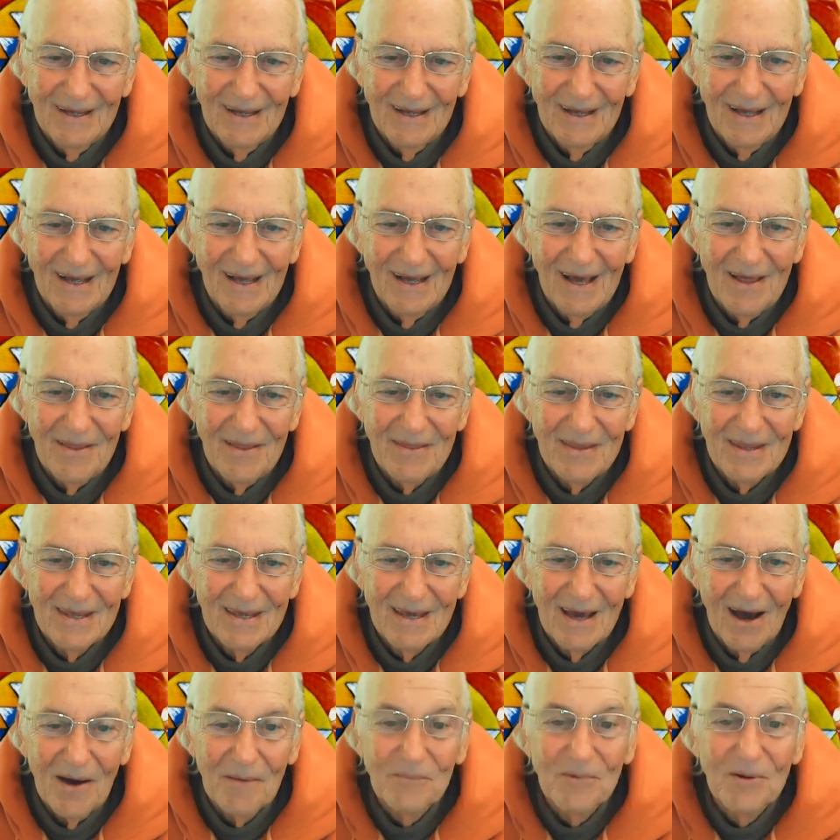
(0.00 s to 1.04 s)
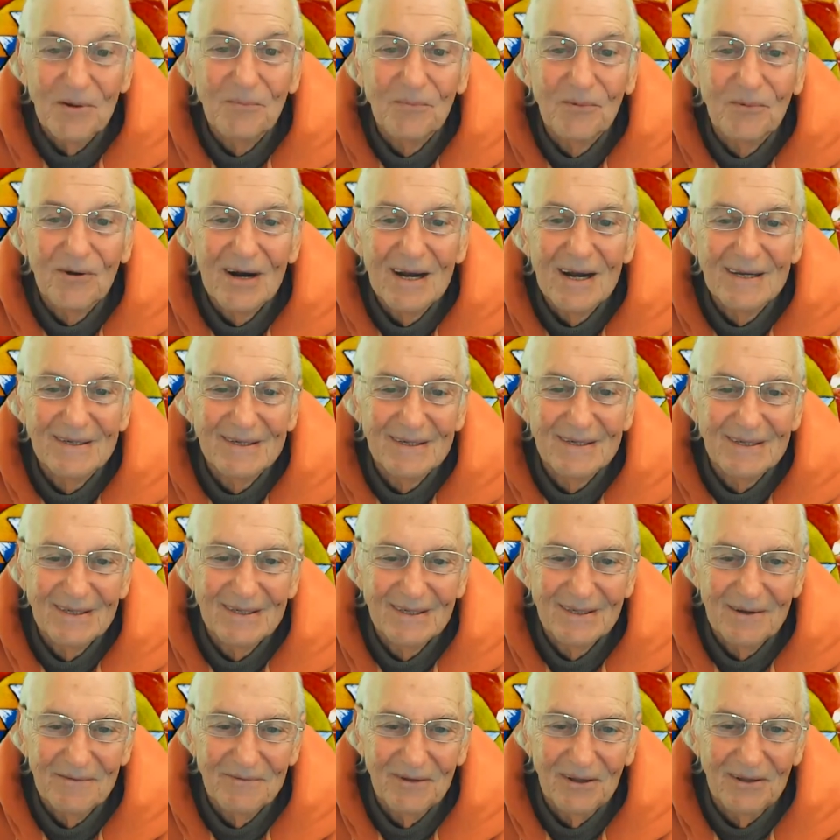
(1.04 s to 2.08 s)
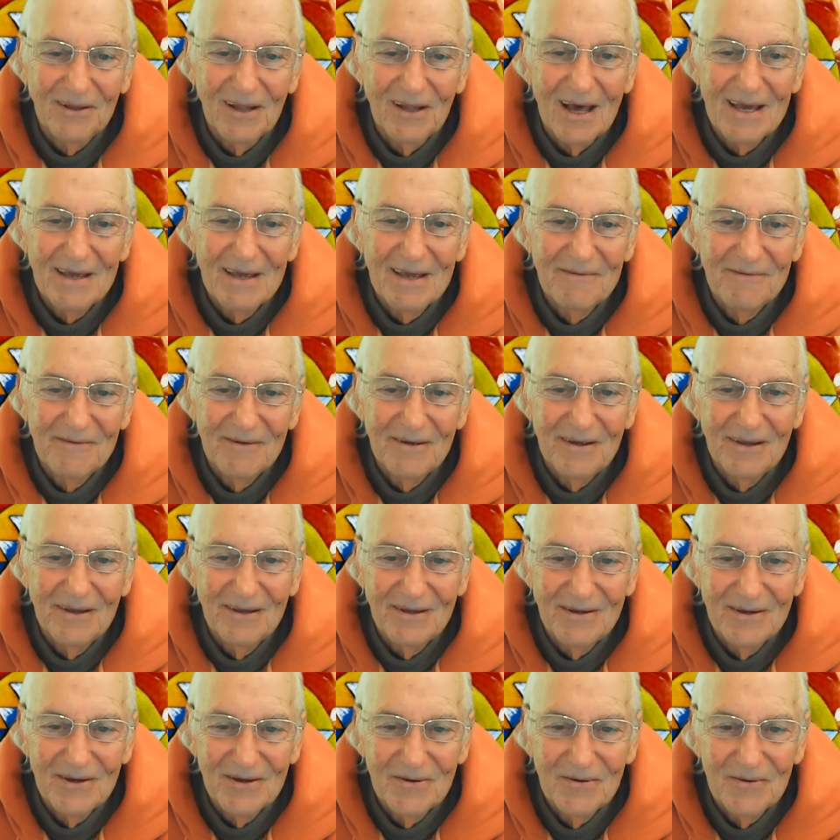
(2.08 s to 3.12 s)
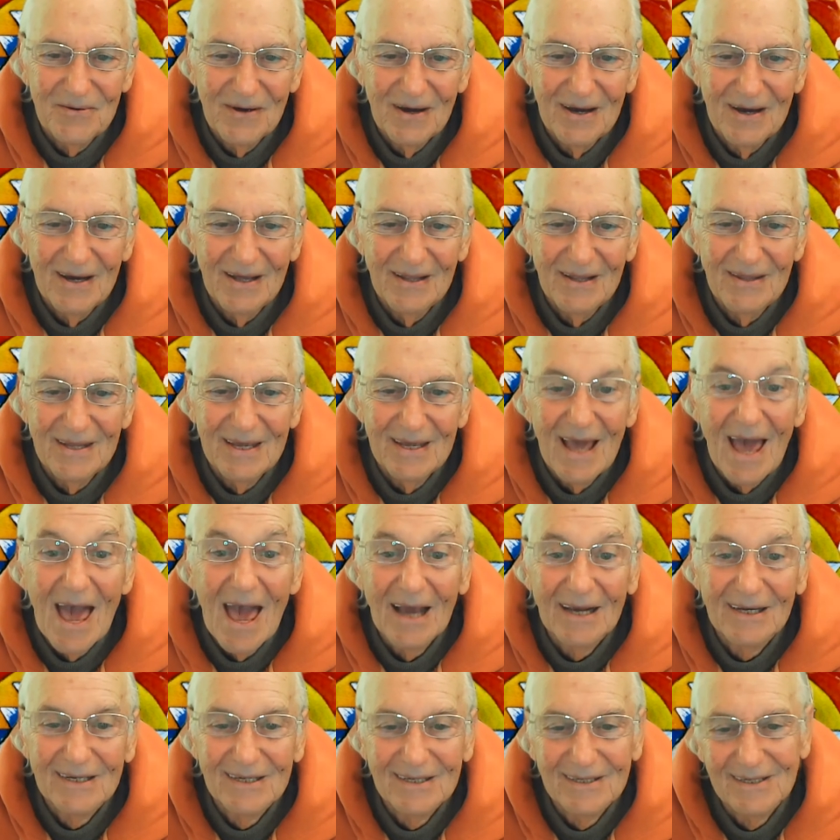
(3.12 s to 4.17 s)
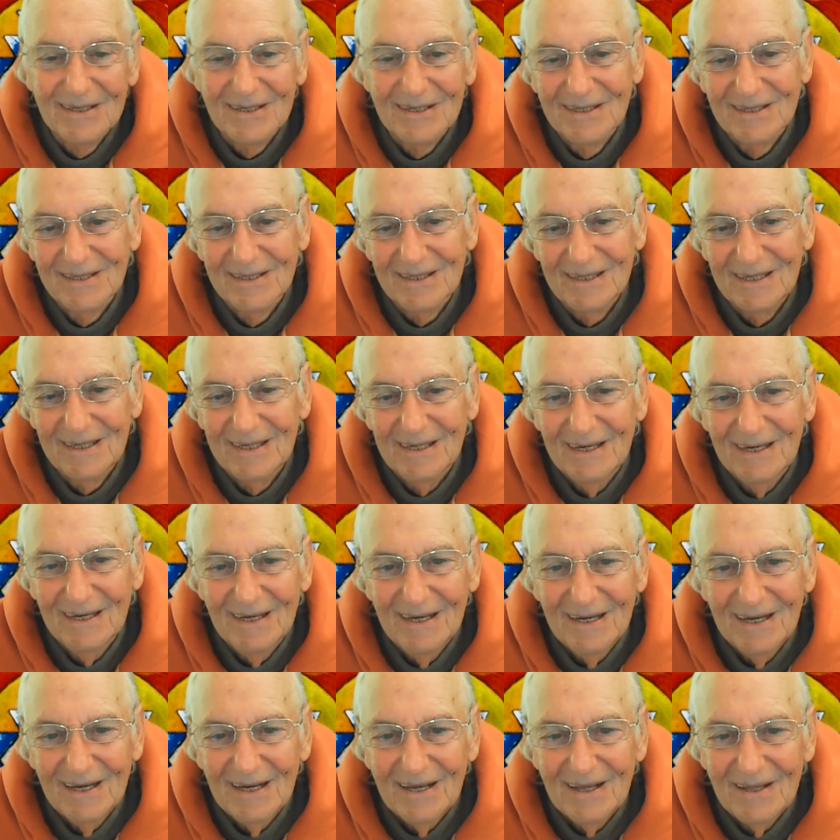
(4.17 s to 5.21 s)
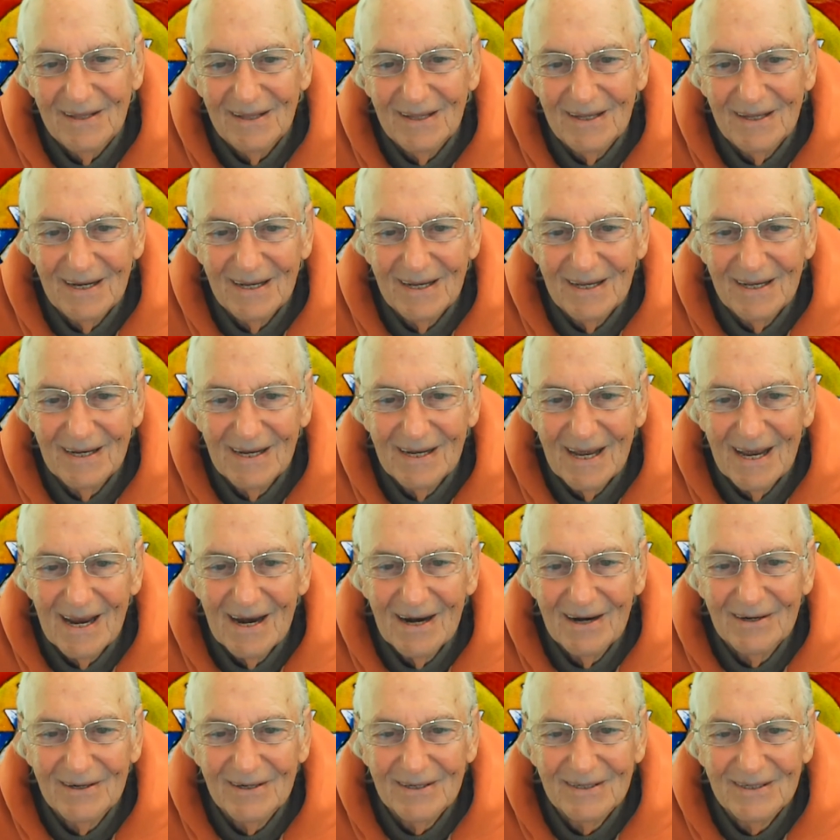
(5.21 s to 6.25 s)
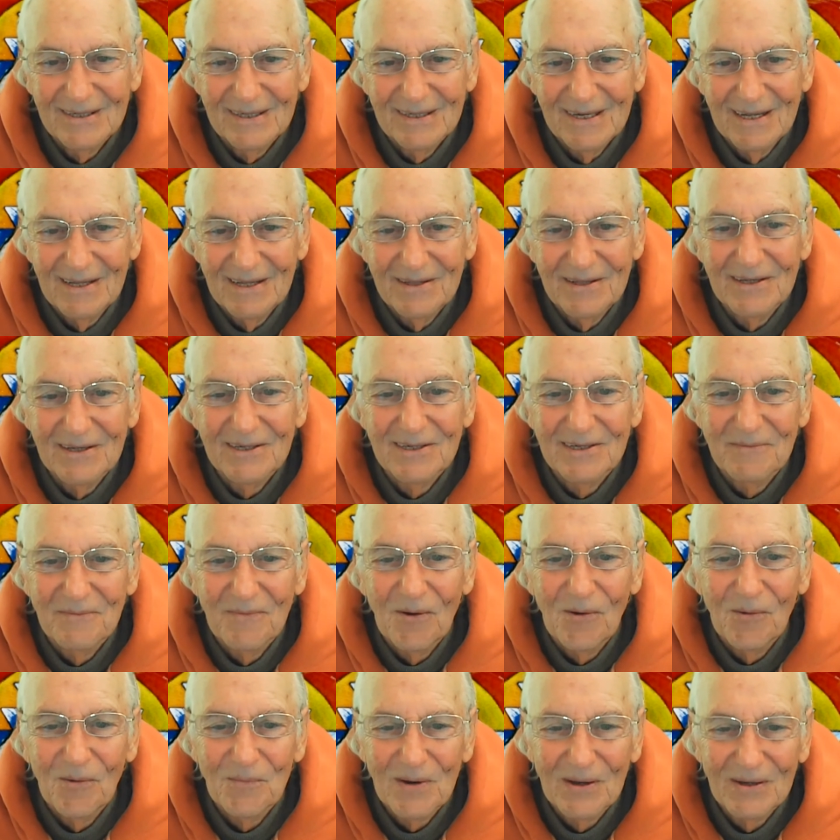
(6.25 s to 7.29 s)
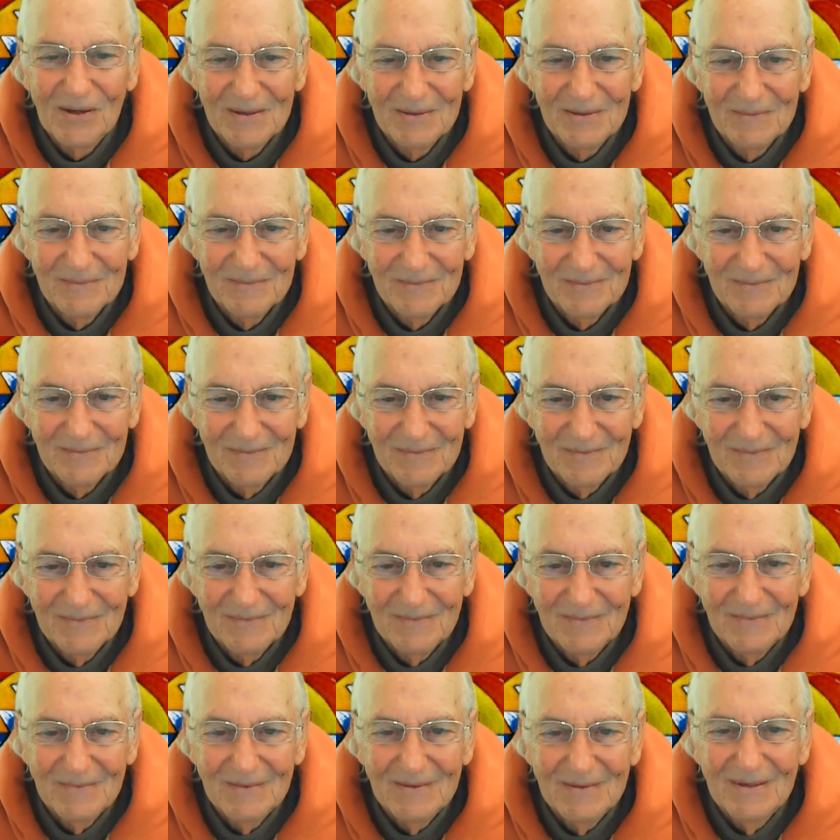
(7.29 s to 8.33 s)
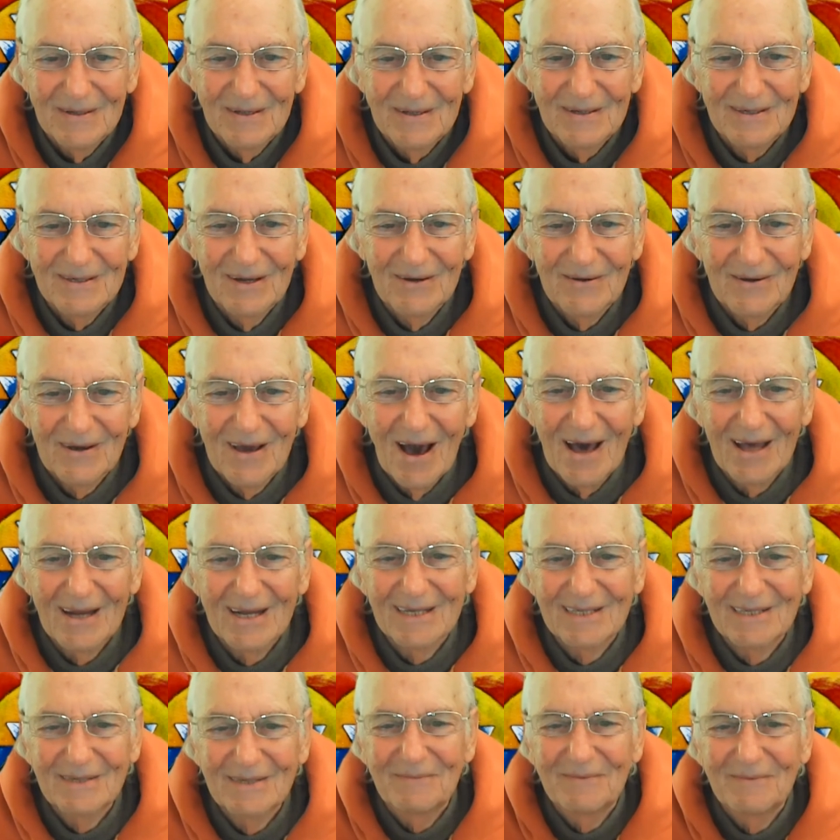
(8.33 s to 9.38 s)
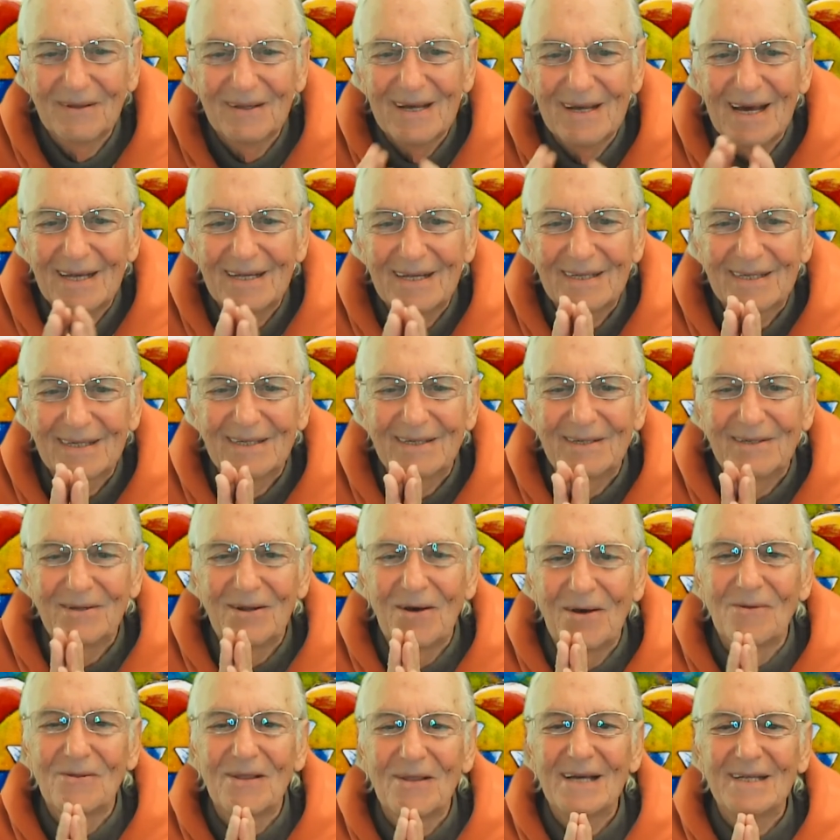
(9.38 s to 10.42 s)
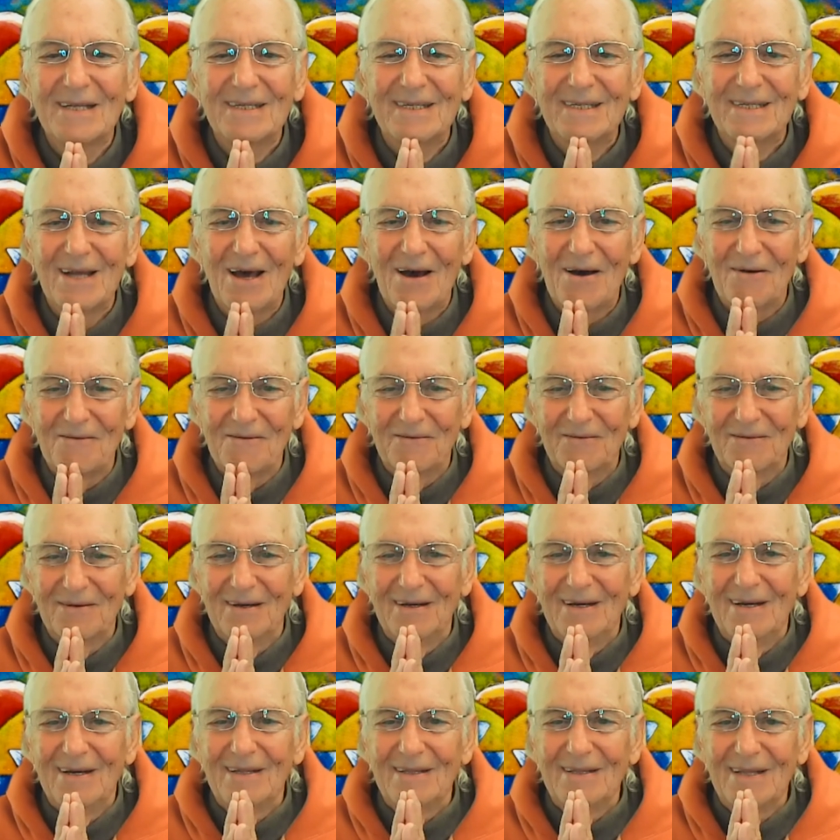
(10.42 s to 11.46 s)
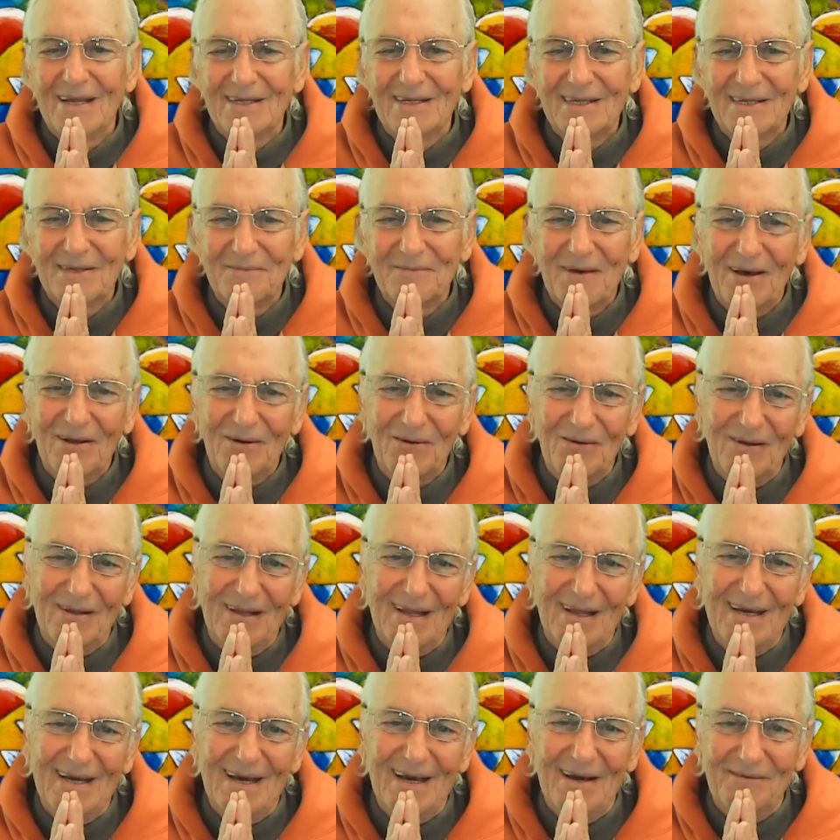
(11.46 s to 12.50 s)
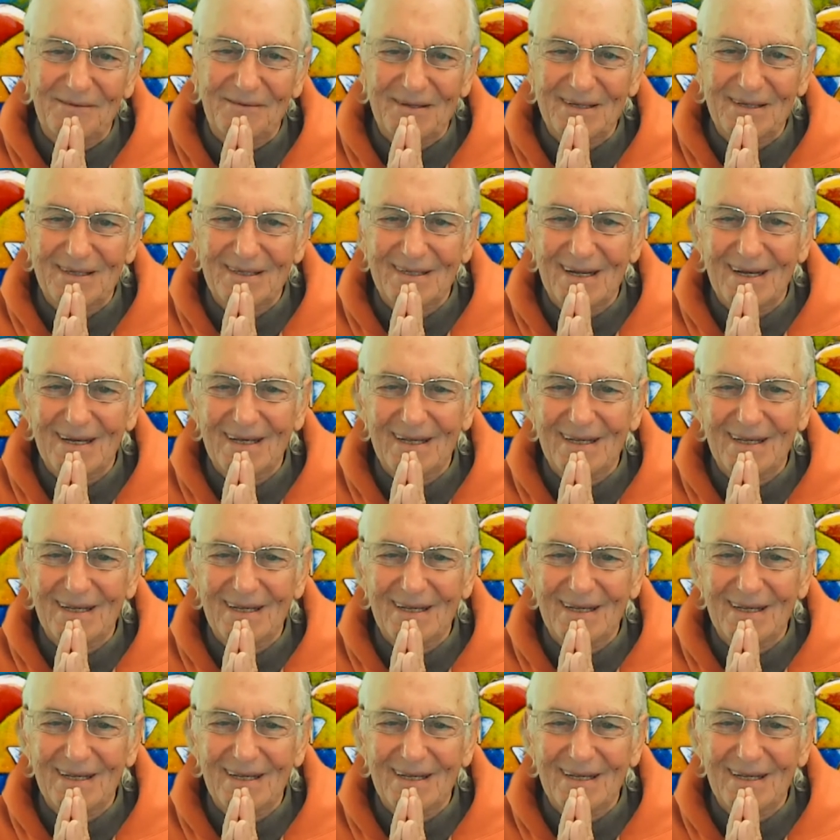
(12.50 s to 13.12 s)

and the omnipresence of the life in you and the ecstasy that inheres in this moment. So Goddess bless, know thyself. That's about all I have to say.